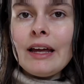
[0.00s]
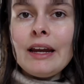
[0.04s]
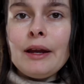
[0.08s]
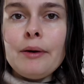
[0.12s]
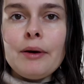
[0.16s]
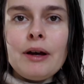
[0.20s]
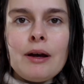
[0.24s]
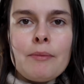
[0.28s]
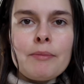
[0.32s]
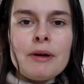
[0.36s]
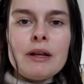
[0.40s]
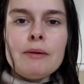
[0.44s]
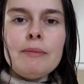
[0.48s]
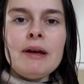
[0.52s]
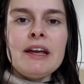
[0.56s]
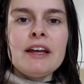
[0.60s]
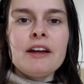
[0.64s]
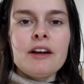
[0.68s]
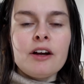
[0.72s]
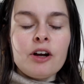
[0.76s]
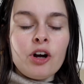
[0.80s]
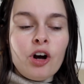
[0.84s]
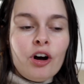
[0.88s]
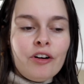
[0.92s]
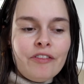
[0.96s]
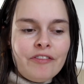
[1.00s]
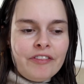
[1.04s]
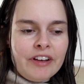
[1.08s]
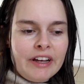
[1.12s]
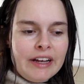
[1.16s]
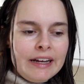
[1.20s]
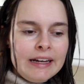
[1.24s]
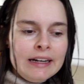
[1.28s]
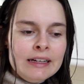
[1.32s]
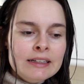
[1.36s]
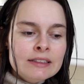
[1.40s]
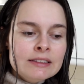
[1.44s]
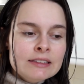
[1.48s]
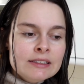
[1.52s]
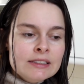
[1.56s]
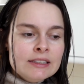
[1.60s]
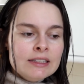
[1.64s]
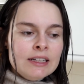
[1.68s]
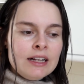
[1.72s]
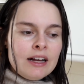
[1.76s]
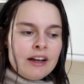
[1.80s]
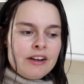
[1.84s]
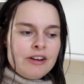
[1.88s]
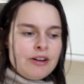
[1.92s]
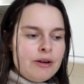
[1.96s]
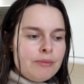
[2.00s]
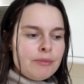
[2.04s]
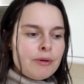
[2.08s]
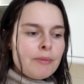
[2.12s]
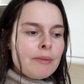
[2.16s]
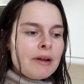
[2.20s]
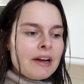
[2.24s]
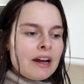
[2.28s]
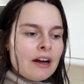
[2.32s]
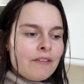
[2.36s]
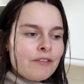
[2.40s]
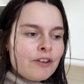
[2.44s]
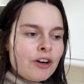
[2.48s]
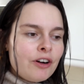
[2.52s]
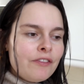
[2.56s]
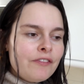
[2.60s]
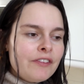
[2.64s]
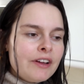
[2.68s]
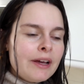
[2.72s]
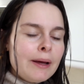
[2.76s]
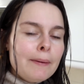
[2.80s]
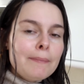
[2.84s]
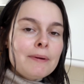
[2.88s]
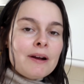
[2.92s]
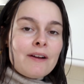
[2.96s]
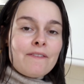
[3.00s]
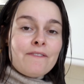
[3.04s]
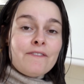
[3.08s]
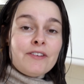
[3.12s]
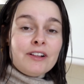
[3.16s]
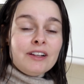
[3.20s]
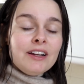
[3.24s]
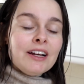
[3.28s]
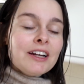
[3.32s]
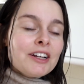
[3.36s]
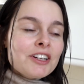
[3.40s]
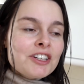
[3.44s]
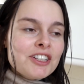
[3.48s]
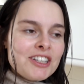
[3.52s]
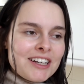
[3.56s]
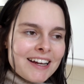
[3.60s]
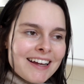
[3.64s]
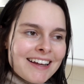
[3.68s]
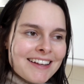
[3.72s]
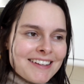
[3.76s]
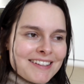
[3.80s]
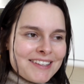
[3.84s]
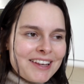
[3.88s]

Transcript: Anyway, I'm gonna make coffee. I know I'm not meant to have coffee, but I feel like shit,